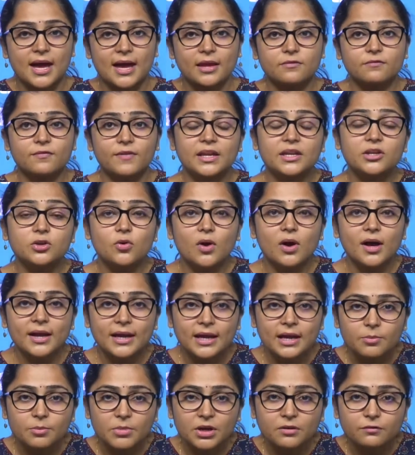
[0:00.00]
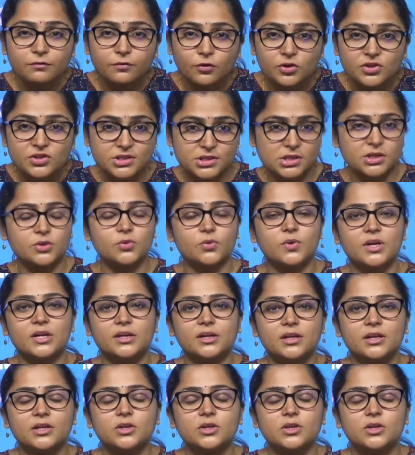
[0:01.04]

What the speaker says: And when you are aiming for CUET,